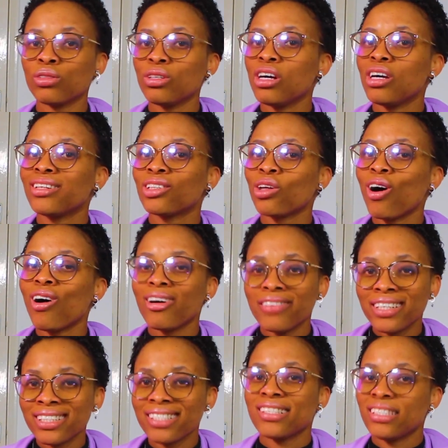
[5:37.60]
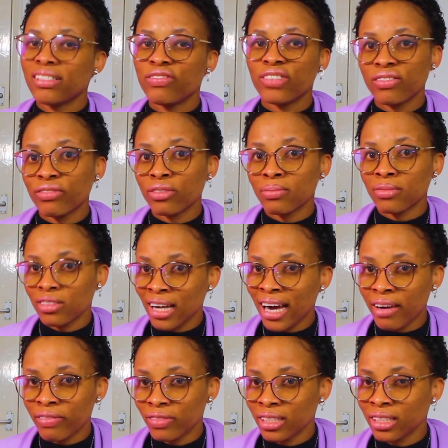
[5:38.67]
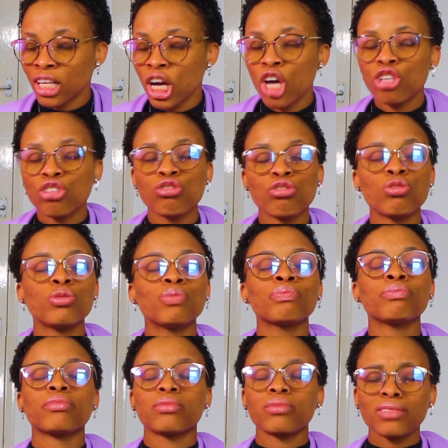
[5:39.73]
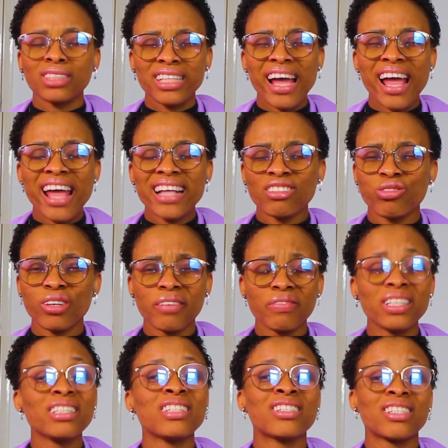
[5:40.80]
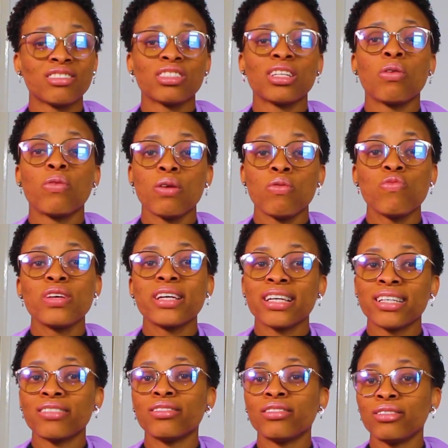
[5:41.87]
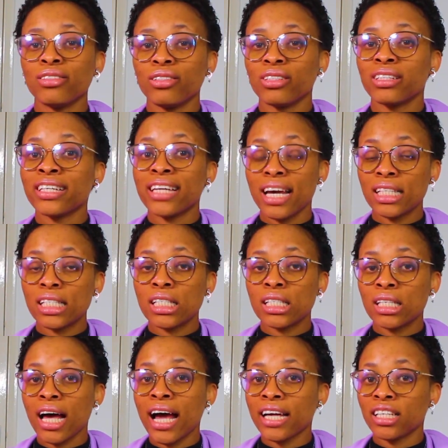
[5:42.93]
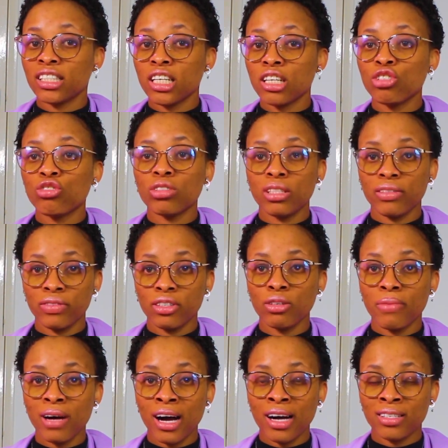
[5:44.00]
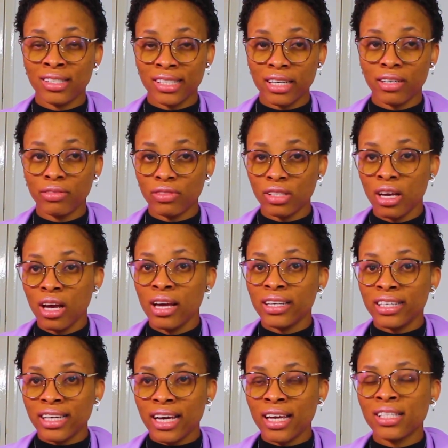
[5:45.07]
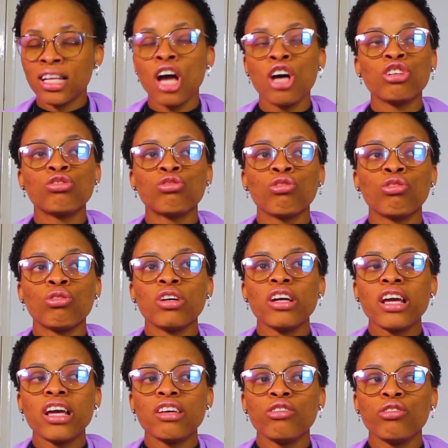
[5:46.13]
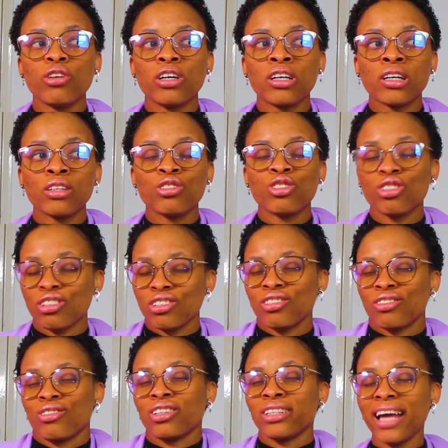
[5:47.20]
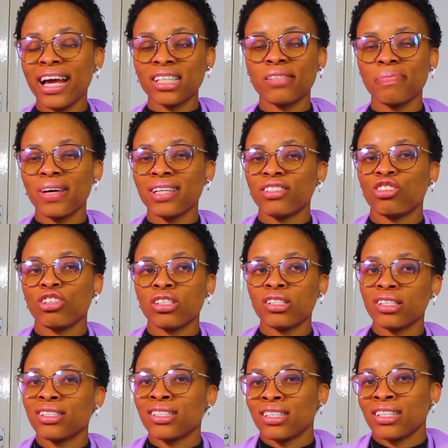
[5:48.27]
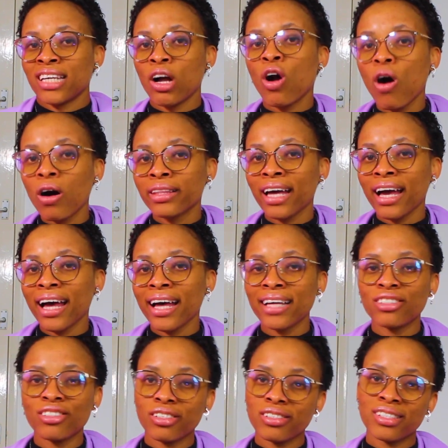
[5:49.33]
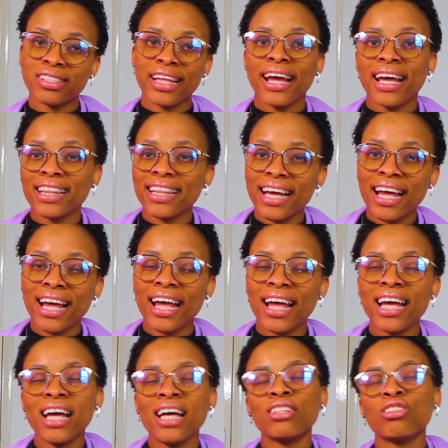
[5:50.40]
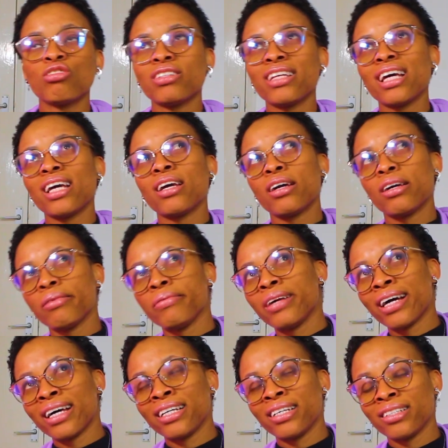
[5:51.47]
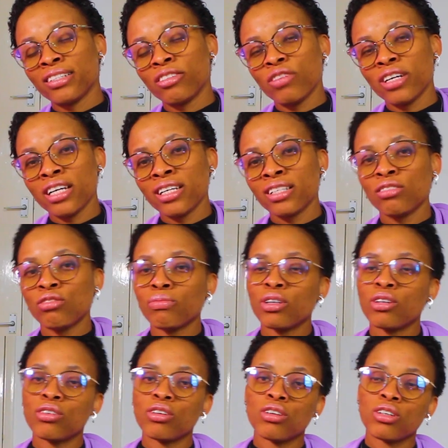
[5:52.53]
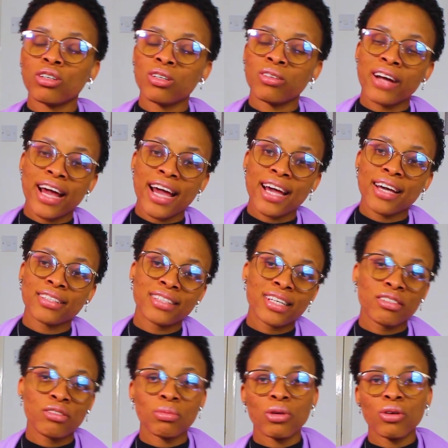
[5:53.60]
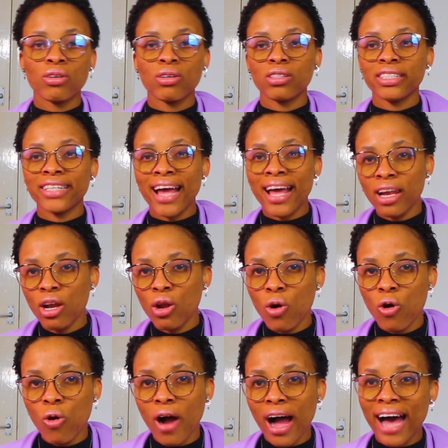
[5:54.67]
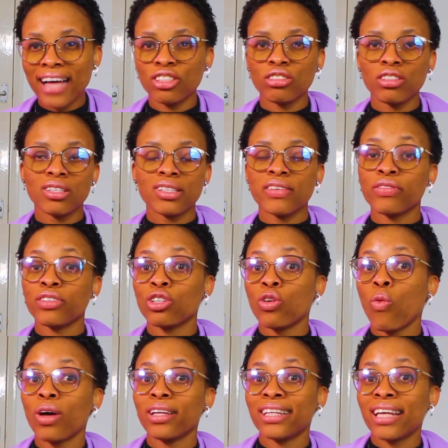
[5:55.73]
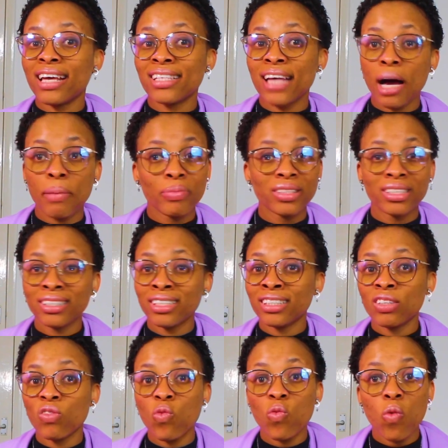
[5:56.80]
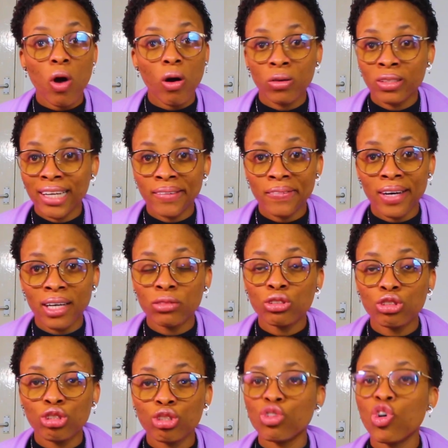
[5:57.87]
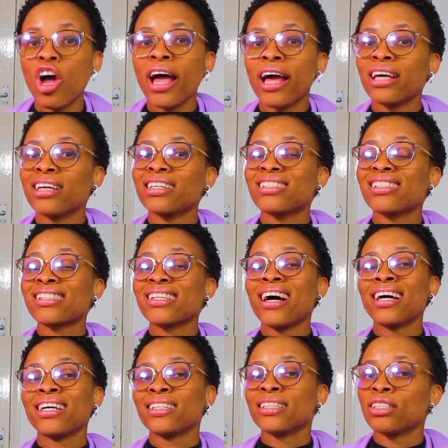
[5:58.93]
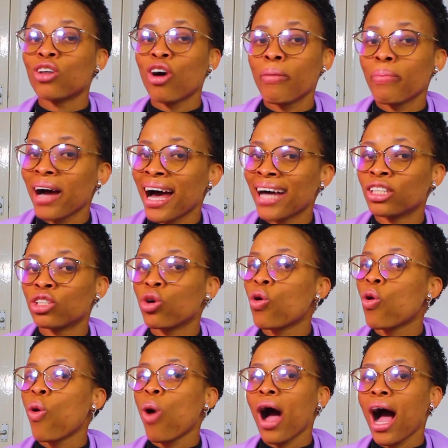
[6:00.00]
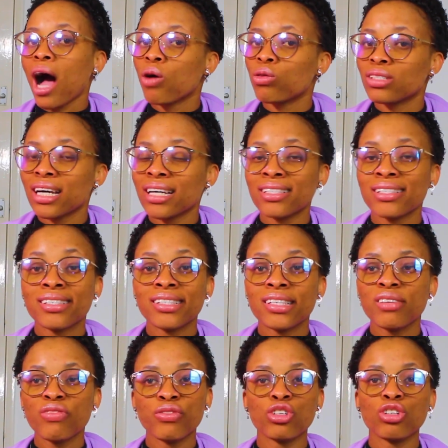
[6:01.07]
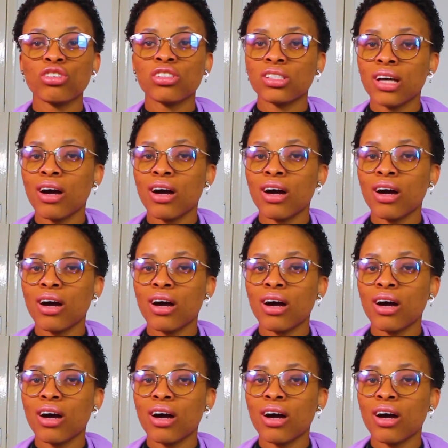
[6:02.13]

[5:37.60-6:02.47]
Touring is different from traveling. So traveling is another way we could get ideas to develop ourselves. Yes. So you just don't expect to just sit in a corner, just stay there. Today we are in green, tomorrow red, next tomorrow yellow, and you don't even know what is happening in the world around you. Stand up and go out and see for yourself